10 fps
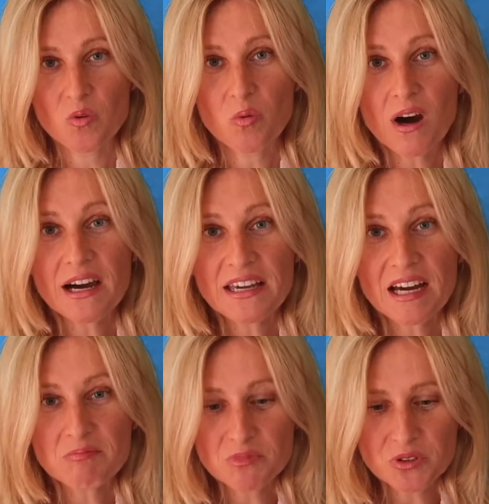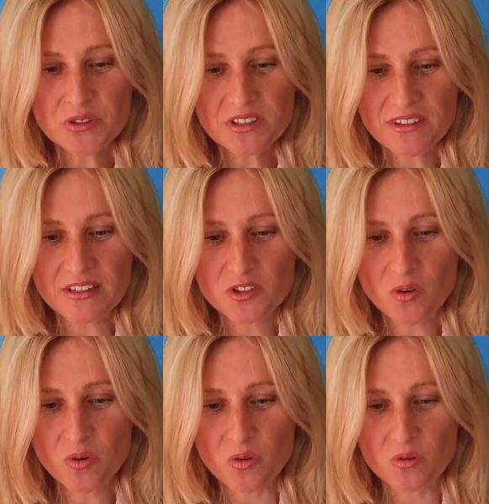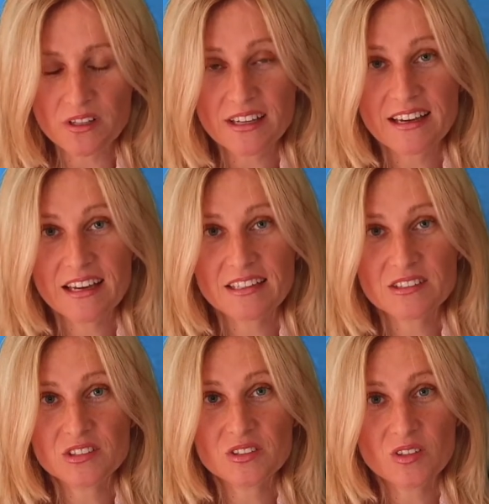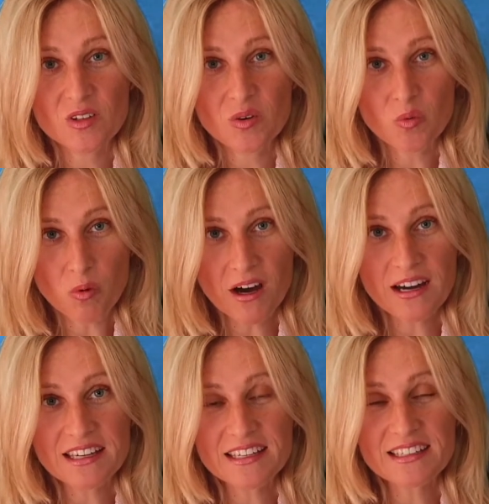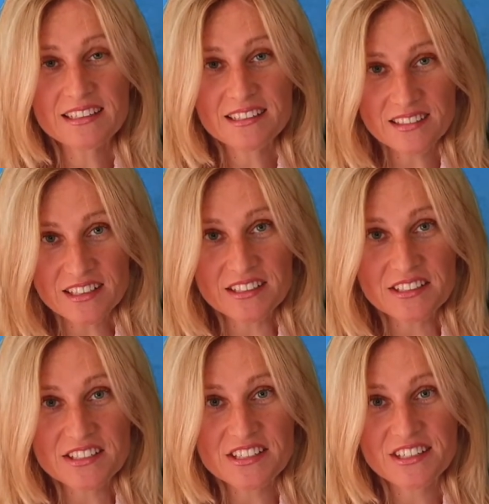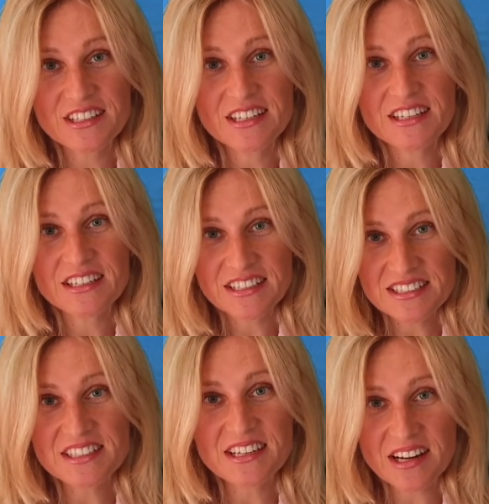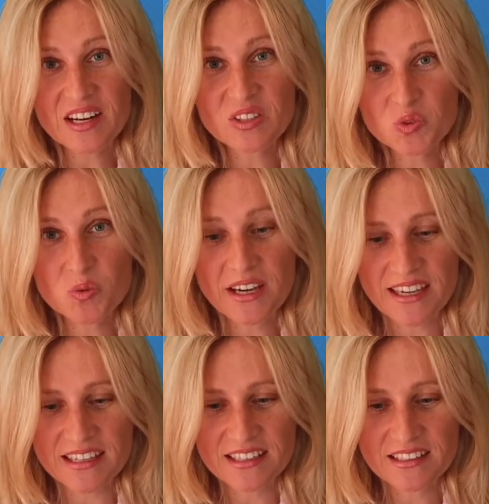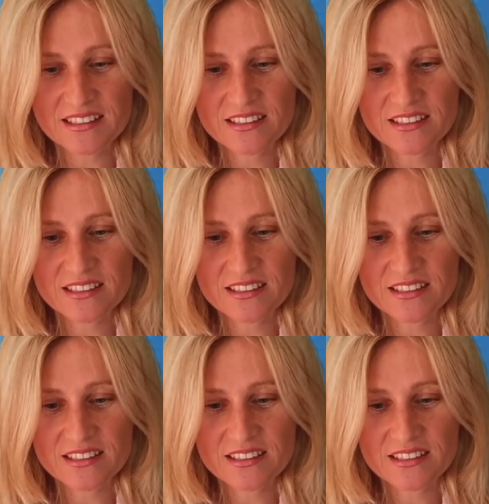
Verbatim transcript: Why I'm doing that all and why this is the right way?